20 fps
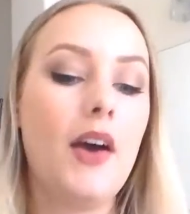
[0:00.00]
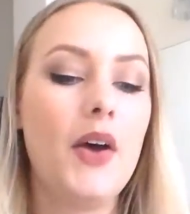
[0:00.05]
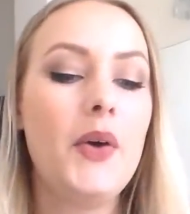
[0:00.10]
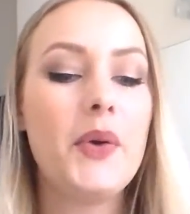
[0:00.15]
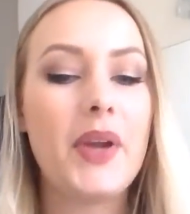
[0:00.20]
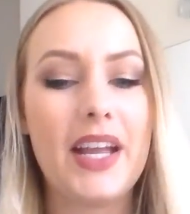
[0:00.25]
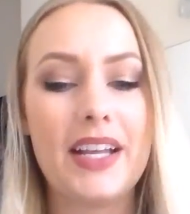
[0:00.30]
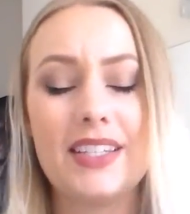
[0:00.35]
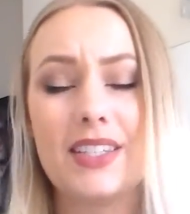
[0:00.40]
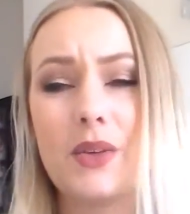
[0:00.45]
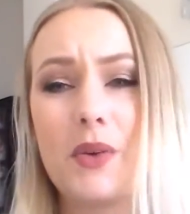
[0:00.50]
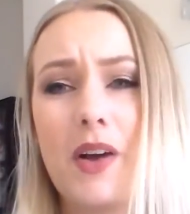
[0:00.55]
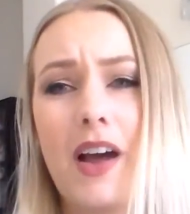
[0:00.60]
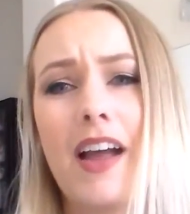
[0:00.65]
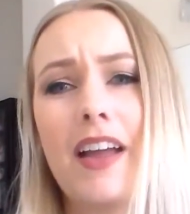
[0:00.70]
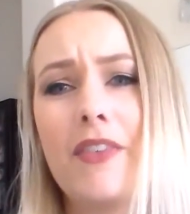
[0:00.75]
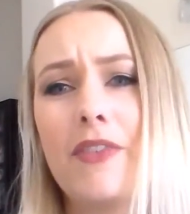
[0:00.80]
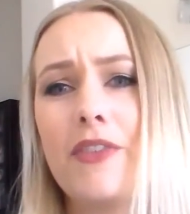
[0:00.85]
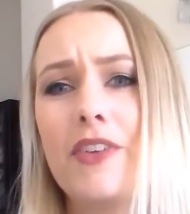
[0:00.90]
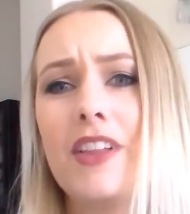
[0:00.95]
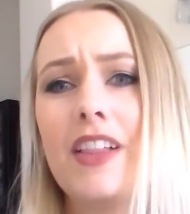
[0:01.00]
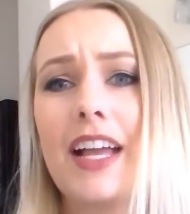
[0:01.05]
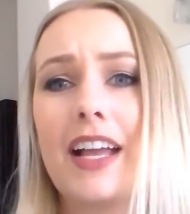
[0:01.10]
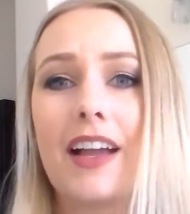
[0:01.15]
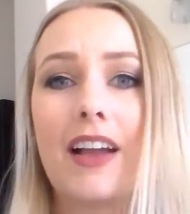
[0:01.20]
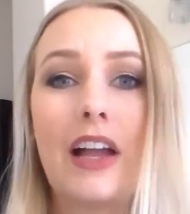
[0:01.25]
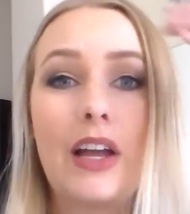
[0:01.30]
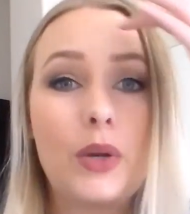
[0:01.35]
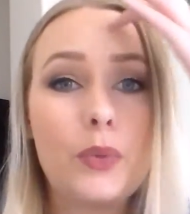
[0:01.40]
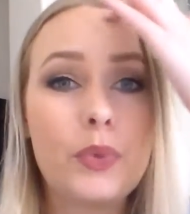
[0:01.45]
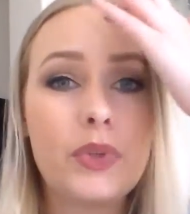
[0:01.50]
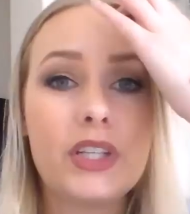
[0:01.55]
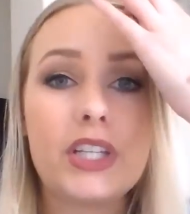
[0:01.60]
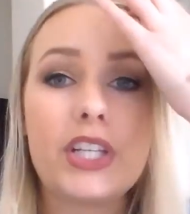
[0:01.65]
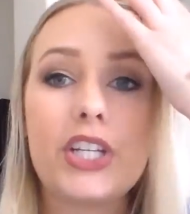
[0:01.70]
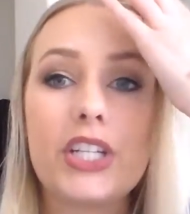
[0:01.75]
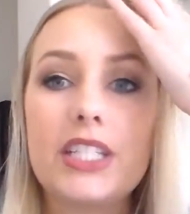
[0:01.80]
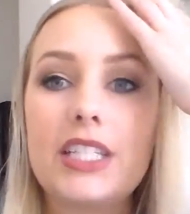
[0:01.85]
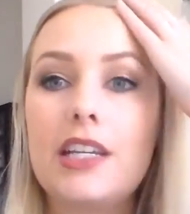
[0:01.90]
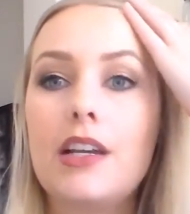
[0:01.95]
Okay, so I feel like I got a
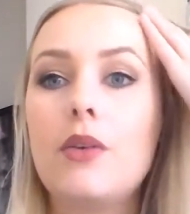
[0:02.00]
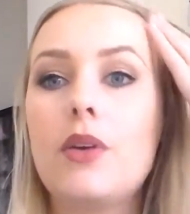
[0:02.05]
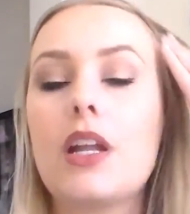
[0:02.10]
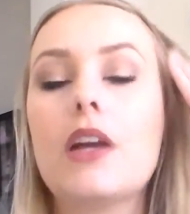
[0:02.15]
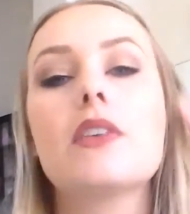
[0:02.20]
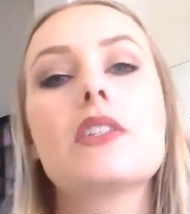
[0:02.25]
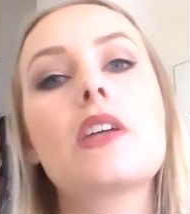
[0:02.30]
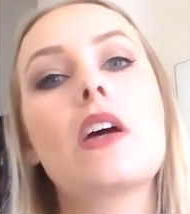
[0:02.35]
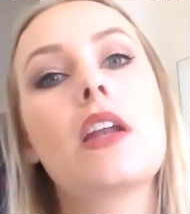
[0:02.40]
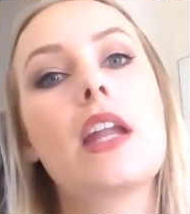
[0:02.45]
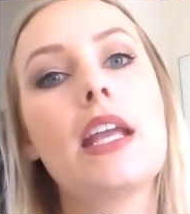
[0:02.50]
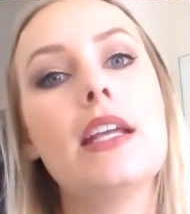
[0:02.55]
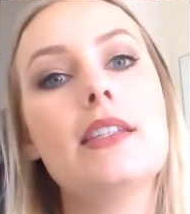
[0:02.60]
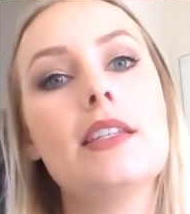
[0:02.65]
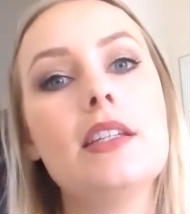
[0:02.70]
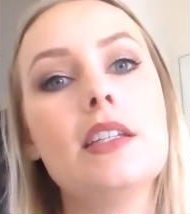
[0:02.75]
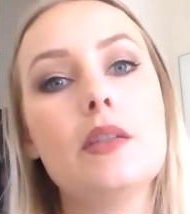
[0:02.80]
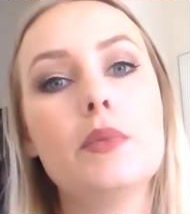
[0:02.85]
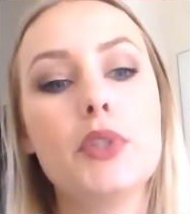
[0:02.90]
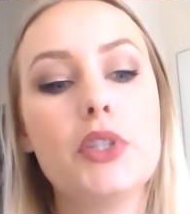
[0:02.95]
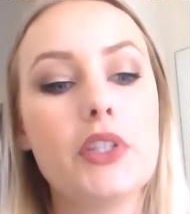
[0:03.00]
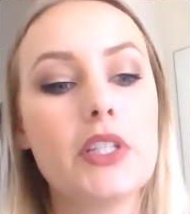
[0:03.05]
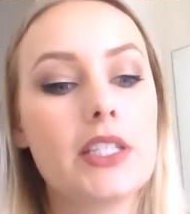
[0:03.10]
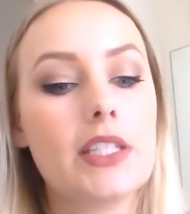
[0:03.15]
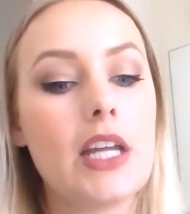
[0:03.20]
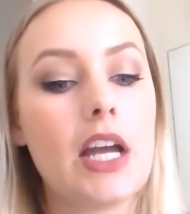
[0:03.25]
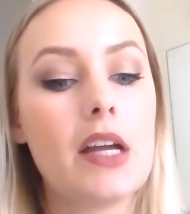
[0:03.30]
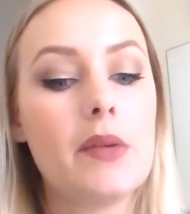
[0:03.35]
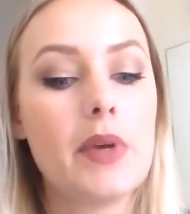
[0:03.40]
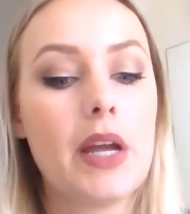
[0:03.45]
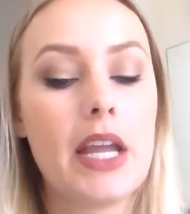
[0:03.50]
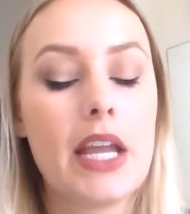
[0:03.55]
really good deal when I was on ACW this time.